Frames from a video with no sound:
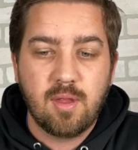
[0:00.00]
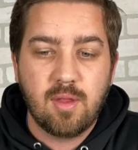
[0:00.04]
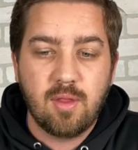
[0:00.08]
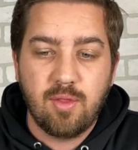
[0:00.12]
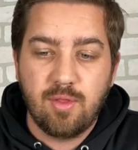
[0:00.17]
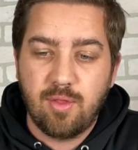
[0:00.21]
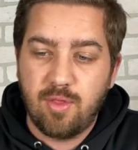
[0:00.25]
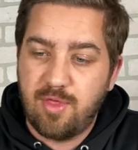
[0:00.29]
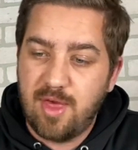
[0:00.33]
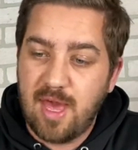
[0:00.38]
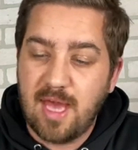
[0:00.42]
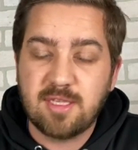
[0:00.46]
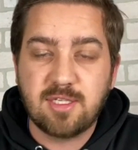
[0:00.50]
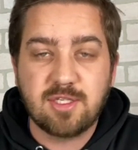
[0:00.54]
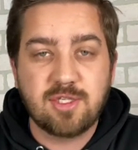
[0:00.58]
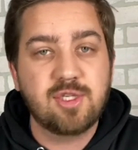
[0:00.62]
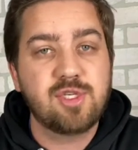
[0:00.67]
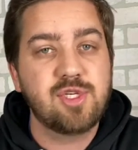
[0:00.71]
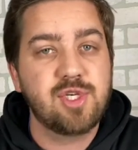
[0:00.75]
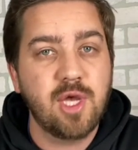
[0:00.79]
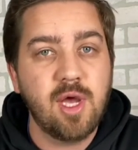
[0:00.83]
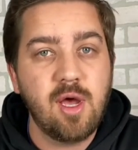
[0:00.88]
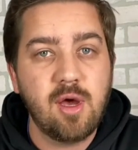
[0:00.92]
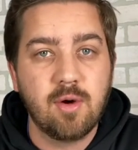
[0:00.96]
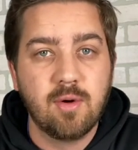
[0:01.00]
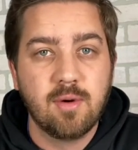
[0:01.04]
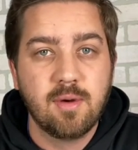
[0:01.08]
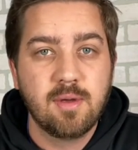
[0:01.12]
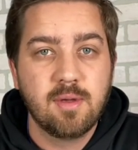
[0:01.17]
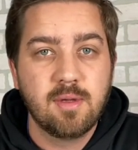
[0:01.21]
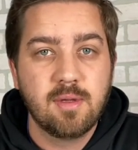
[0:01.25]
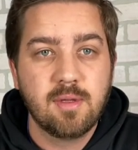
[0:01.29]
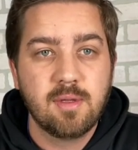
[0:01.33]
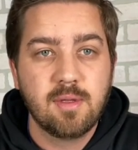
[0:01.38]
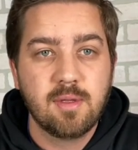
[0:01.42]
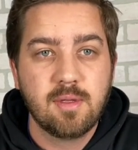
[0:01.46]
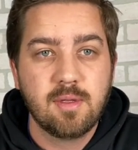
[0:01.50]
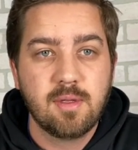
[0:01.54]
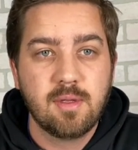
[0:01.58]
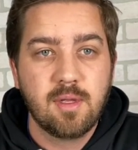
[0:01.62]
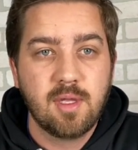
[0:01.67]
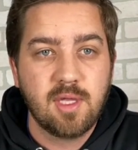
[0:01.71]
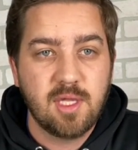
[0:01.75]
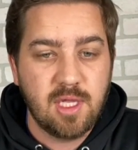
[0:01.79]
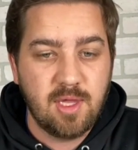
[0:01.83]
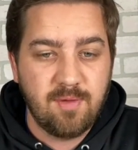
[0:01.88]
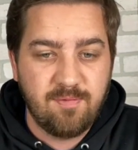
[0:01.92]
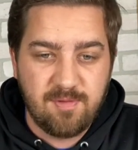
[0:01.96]
that's the show.
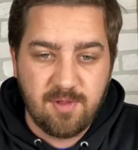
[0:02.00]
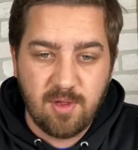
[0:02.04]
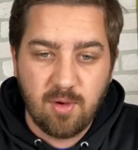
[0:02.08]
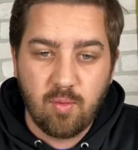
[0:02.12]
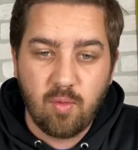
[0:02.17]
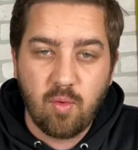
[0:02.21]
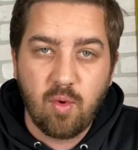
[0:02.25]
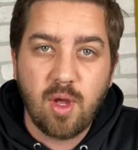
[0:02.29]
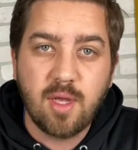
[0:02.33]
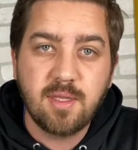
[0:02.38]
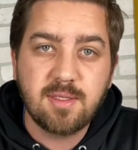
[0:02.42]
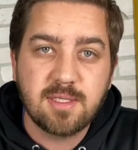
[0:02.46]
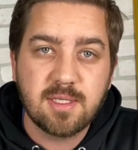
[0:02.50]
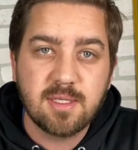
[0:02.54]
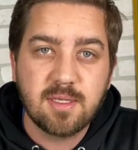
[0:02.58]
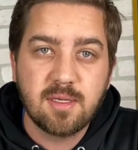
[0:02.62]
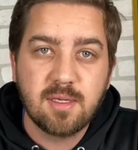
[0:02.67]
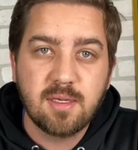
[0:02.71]
If you want